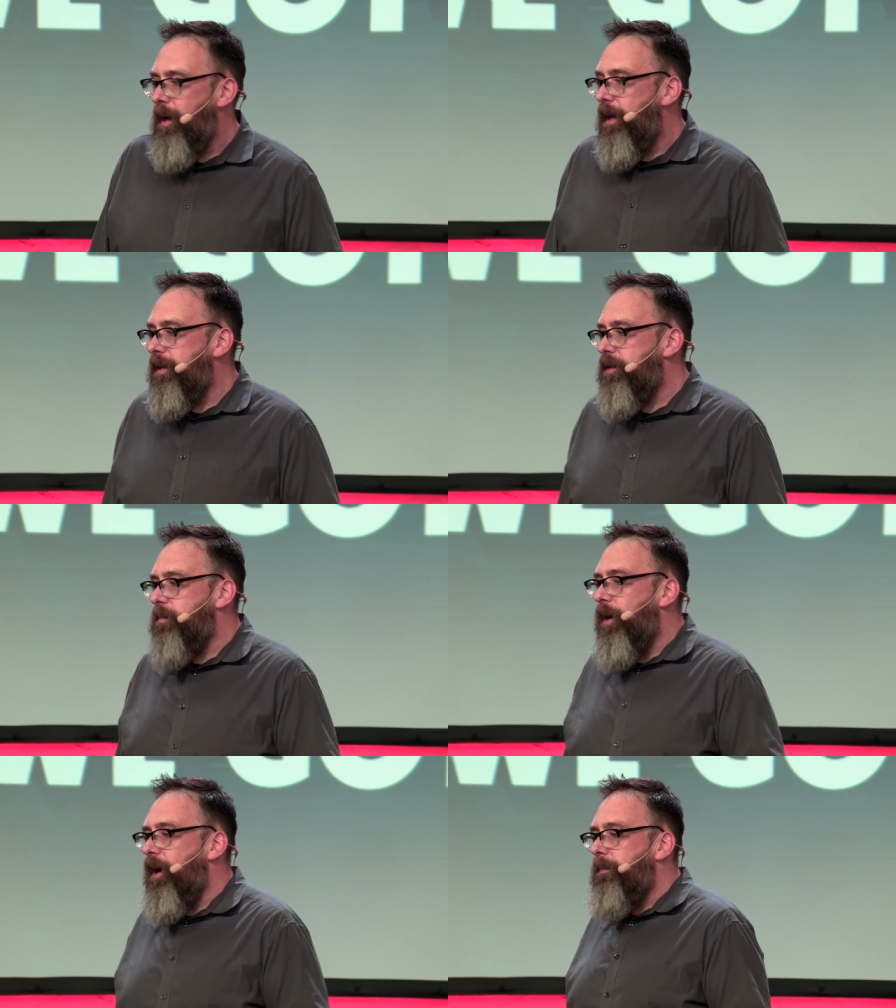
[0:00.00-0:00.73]
in
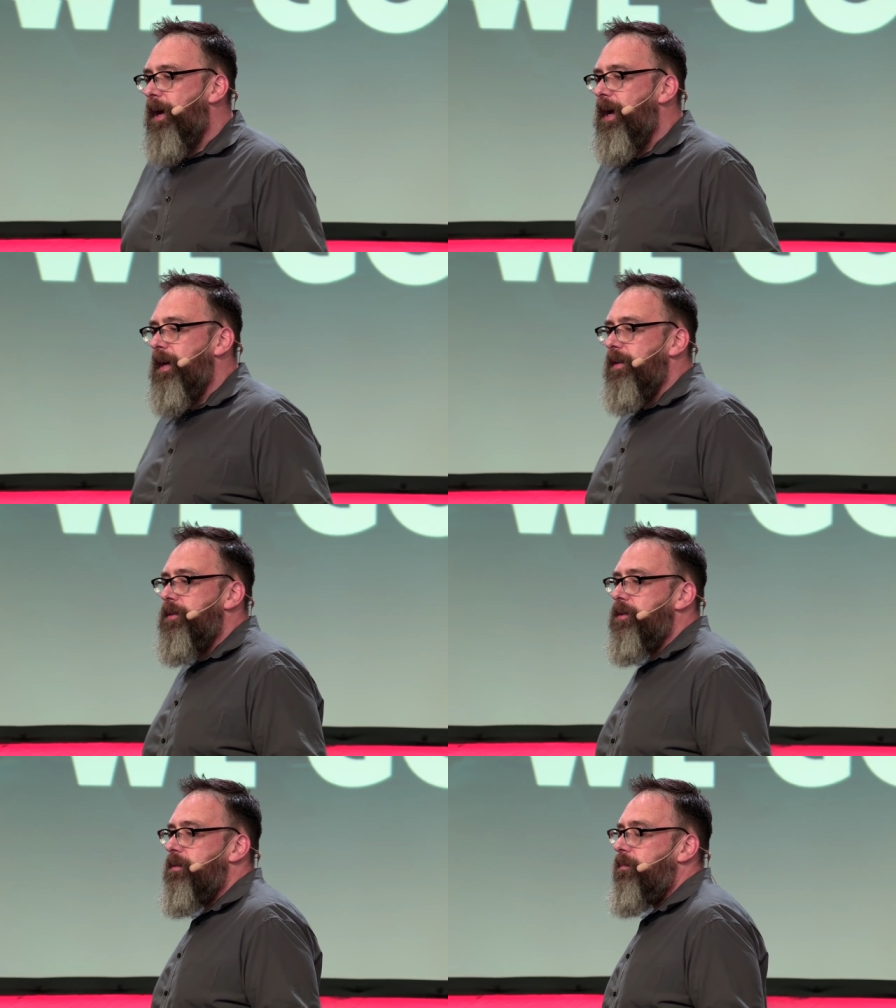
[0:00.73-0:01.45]
small
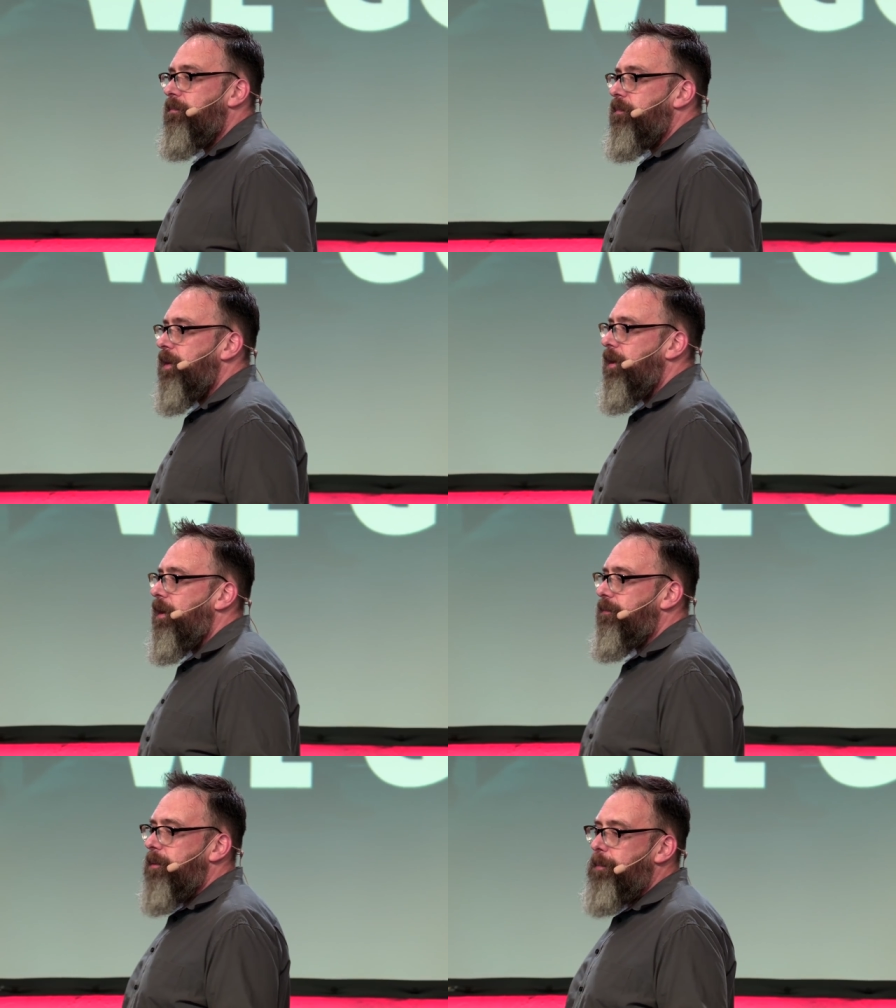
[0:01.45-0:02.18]
pockets
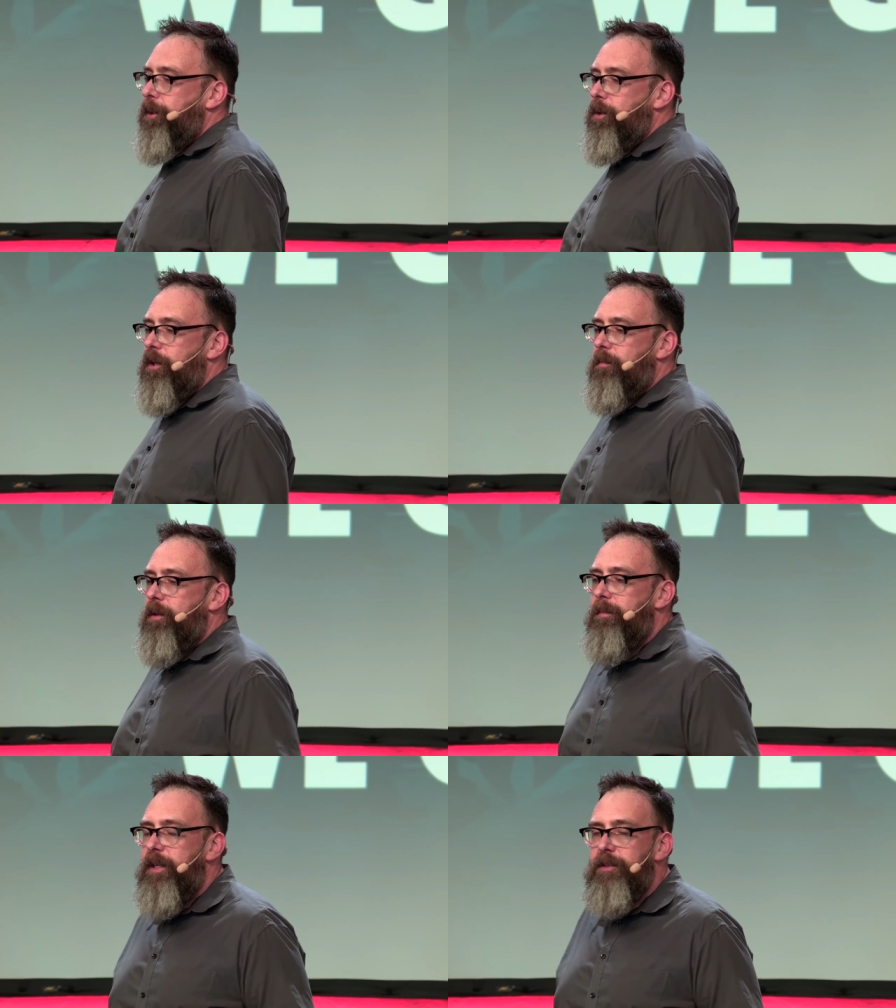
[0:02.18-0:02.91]
of
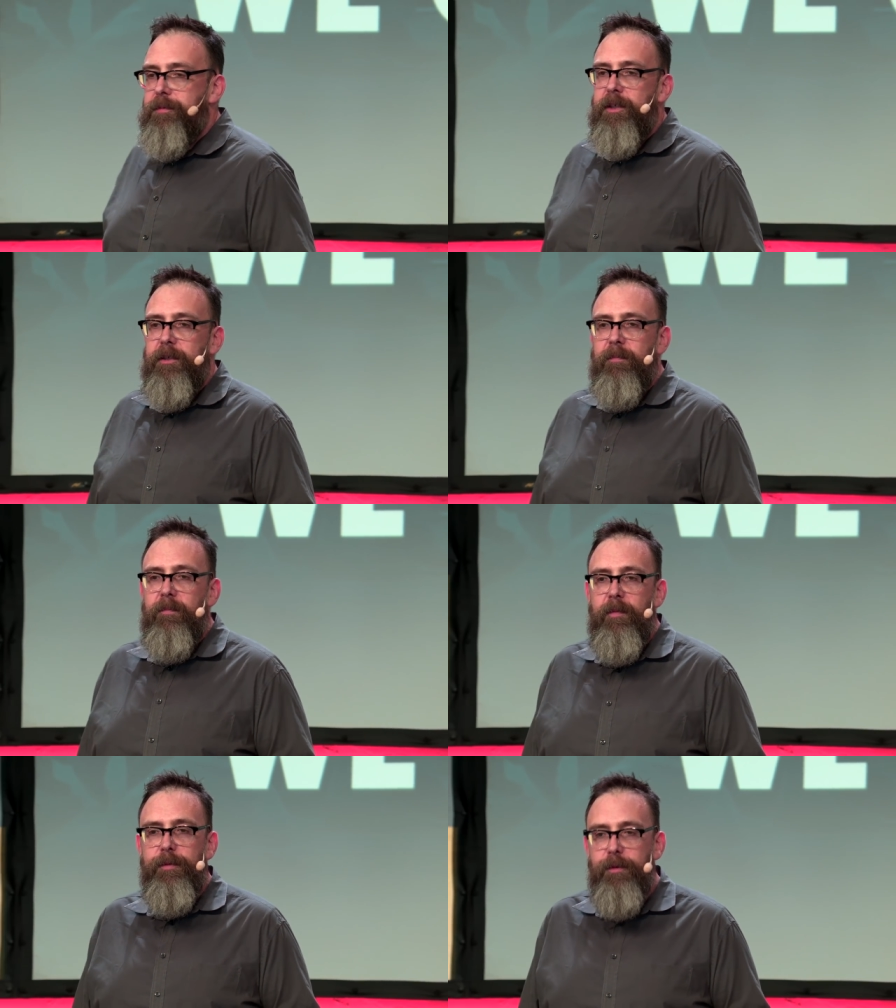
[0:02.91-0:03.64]
deplorable misery
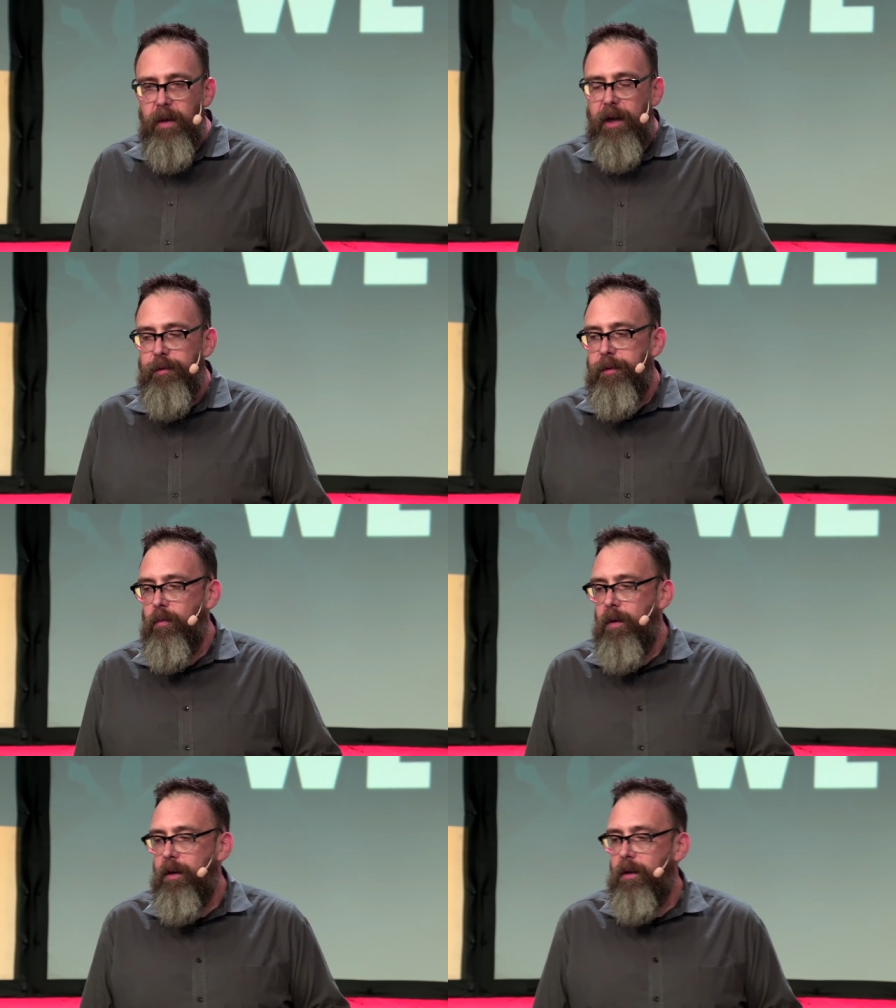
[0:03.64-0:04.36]
throughout the
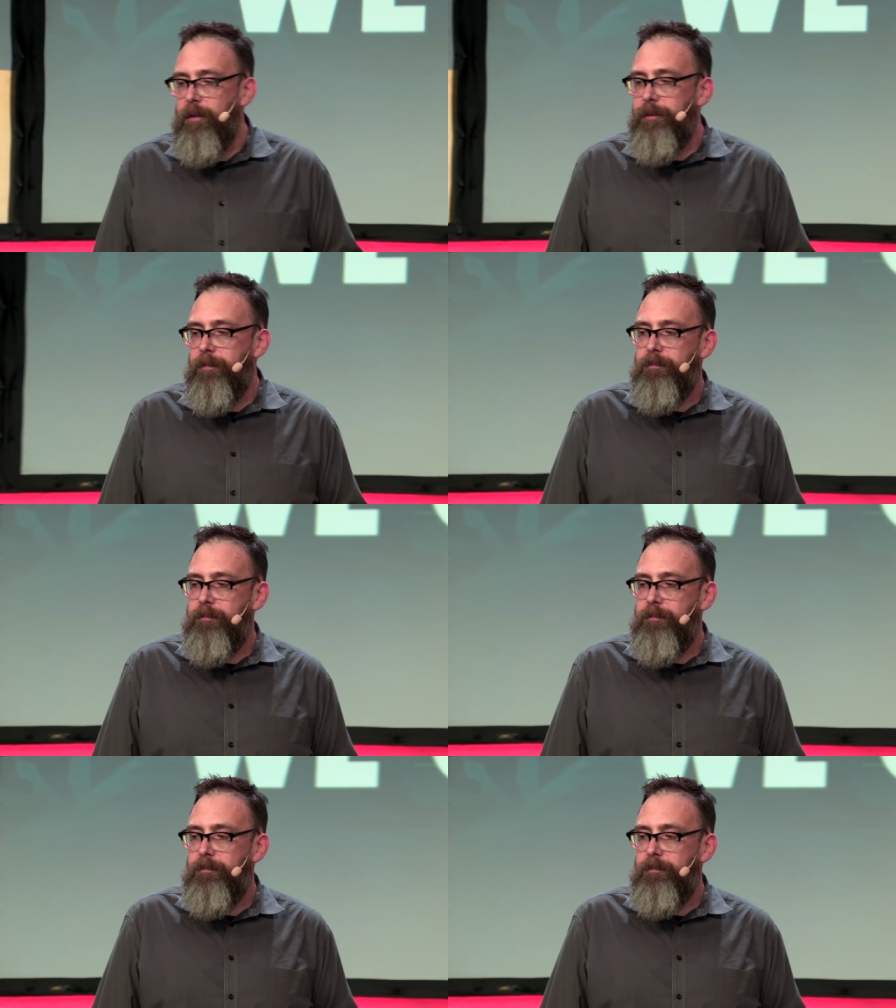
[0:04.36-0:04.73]
world.